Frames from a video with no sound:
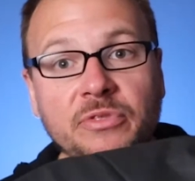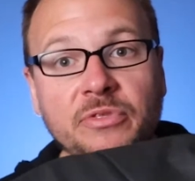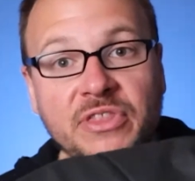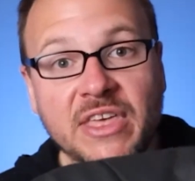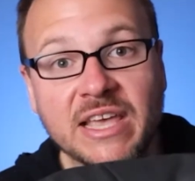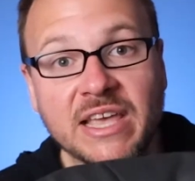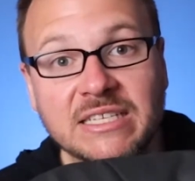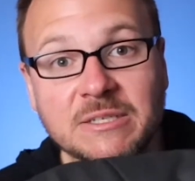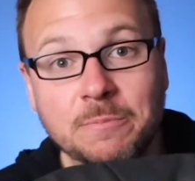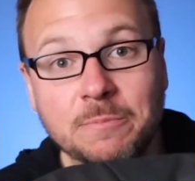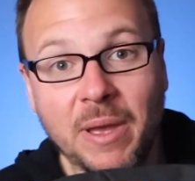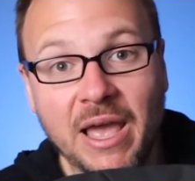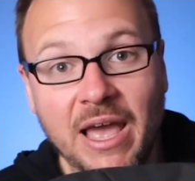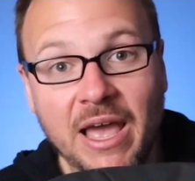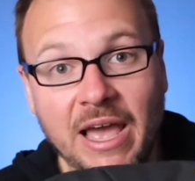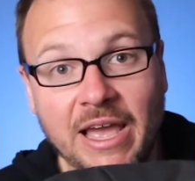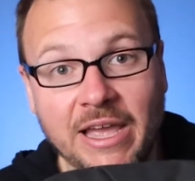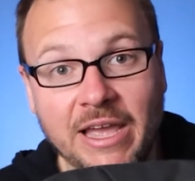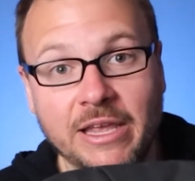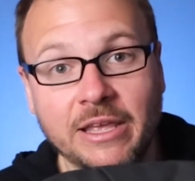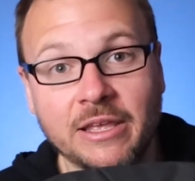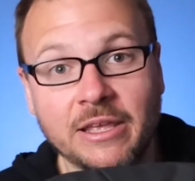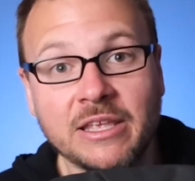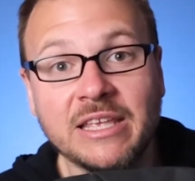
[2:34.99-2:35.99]
This
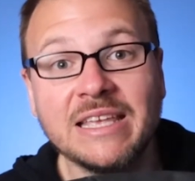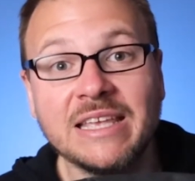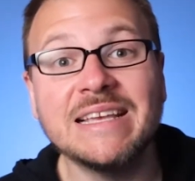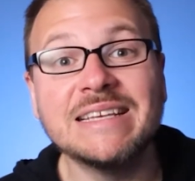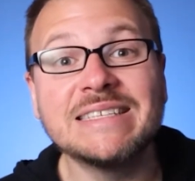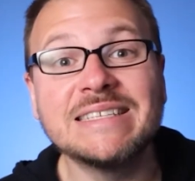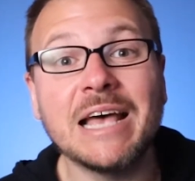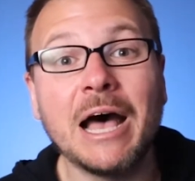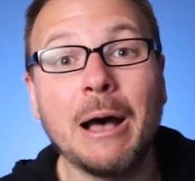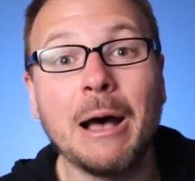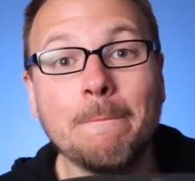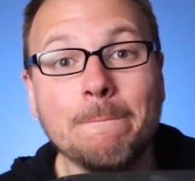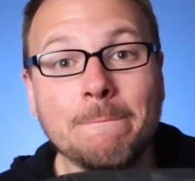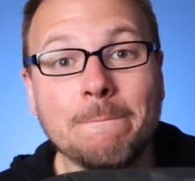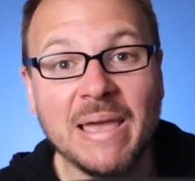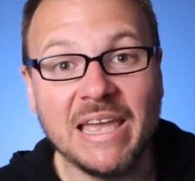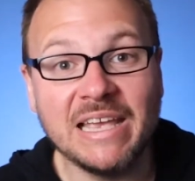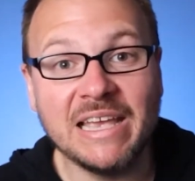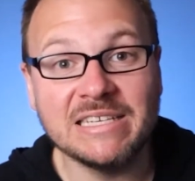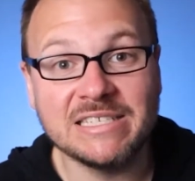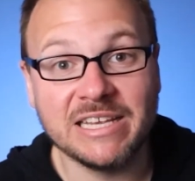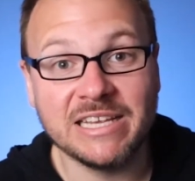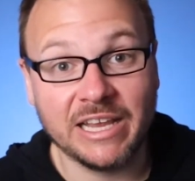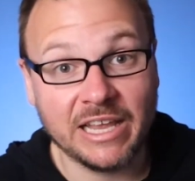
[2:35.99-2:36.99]
bag is
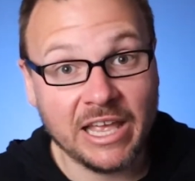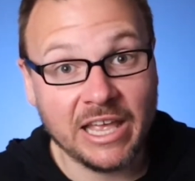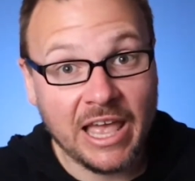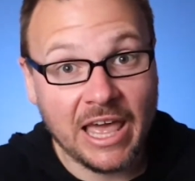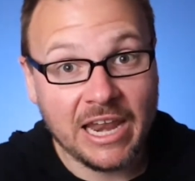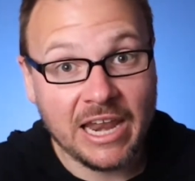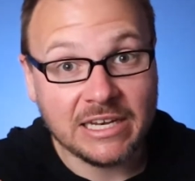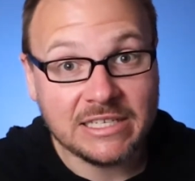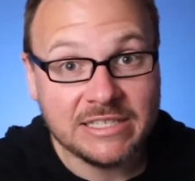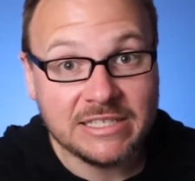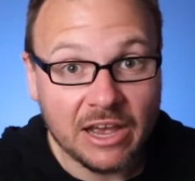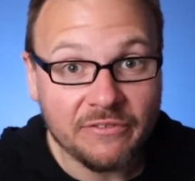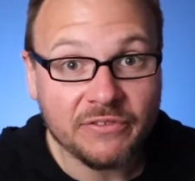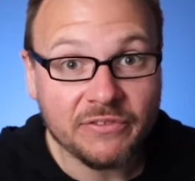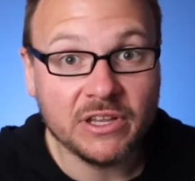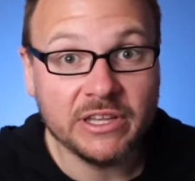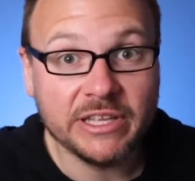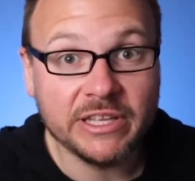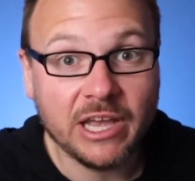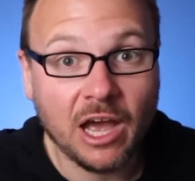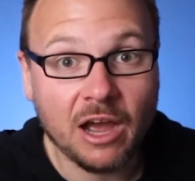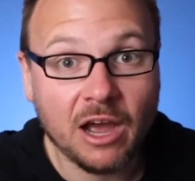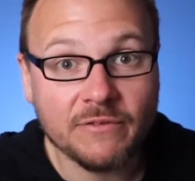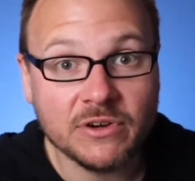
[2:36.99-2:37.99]
amazing, and it
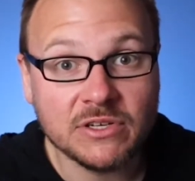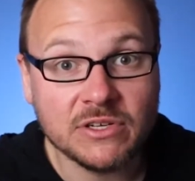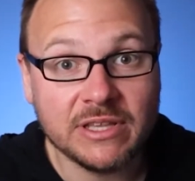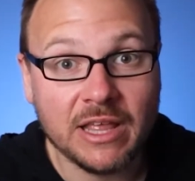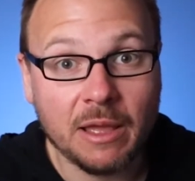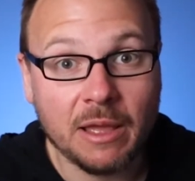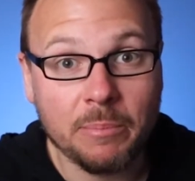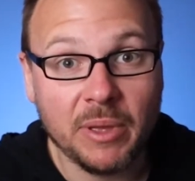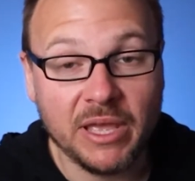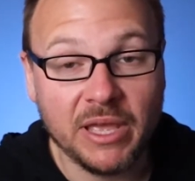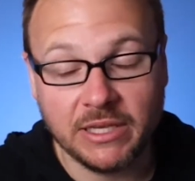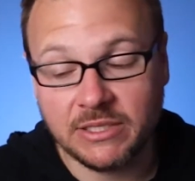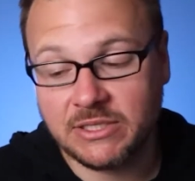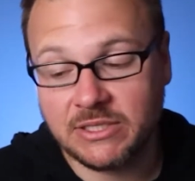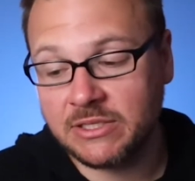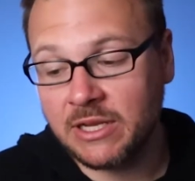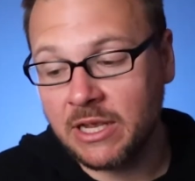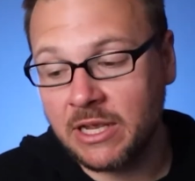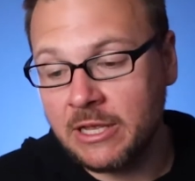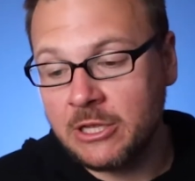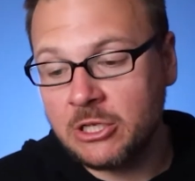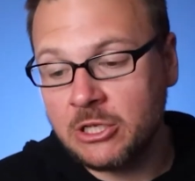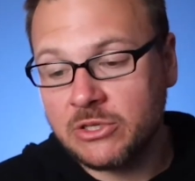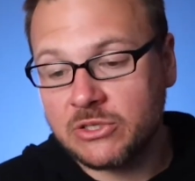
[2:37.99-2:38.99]
definitely covers that
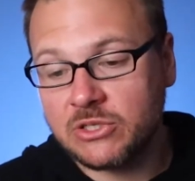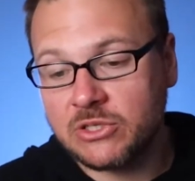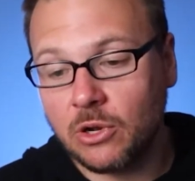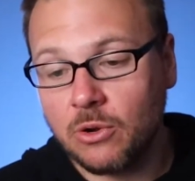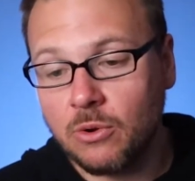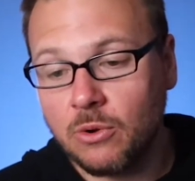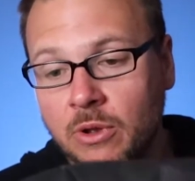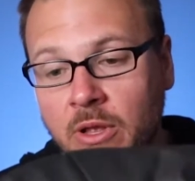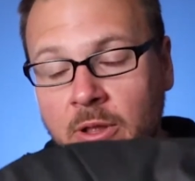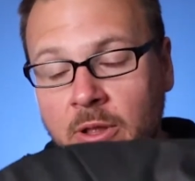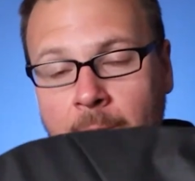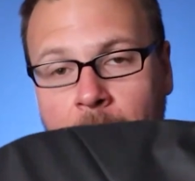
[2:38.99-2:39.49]
base. So